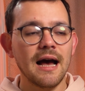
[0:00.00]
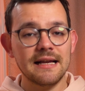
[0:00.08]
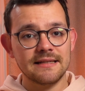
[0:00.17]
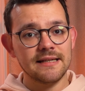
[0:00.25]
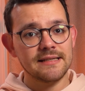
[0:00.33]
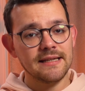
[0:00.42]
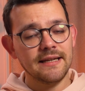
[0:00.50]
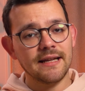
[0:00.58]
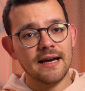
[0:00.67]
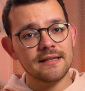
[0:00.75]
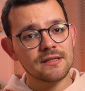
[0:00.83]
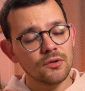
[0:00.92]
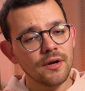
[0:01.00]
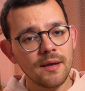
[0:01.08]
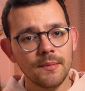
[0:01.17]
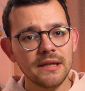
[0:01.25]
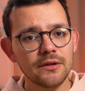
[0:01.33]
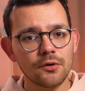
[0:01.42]
As I said, I saw
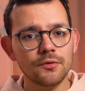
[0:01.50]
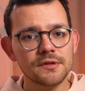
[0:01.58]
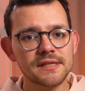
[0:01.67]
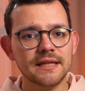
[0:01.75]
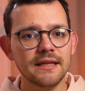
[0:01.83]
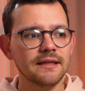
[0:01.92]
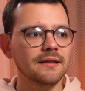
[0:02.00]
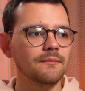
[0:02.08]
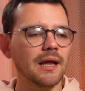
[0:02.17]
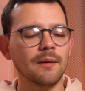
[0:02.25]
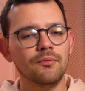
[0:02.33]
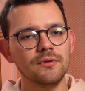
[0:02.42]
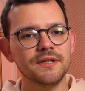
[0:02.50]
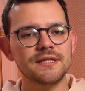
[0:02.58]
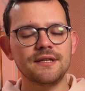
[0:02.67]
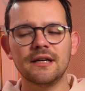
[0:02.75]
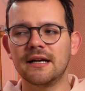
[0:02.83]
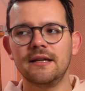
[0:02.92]
him in the Ruskin in Blackpool
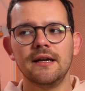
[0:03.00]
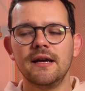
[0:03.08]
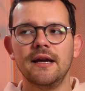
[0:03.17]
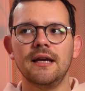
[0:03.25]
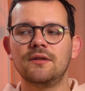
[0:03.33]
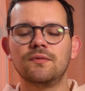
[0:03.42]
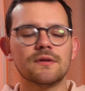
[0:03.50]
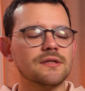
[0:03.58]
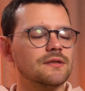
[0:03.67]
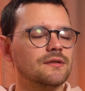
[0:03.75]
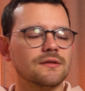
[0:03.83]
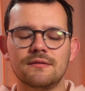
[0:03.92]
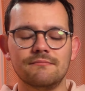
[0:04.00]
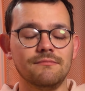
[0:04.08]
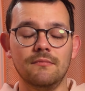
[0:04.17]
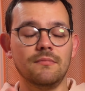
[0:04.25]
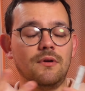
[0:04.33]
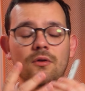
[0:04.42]
this year and it was
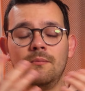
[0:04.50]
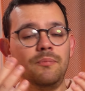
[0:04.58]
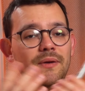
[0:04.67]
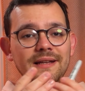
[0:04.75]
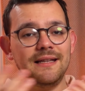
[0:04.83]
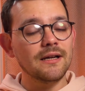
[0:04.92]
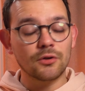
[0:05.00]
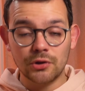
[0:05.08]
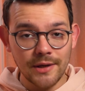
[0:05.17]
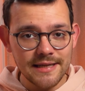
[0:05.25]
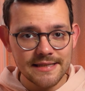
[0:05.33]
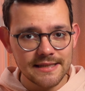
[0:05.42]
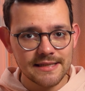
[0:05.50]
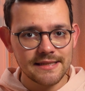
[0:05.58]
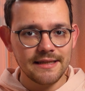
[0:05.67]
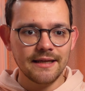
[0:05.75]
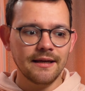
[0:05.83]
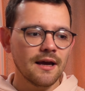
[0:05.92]
completely crazy
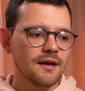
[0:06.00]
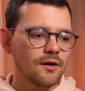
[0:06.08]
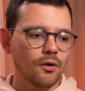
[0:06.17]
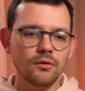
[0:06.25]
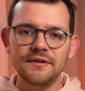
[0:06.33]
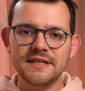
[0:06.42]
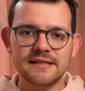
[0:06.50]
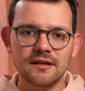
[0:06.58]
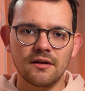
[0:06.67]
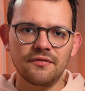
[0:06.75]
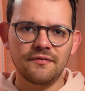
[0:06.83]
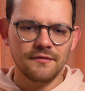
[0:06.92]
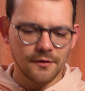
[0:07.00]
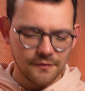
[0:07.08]
seeing all this stuff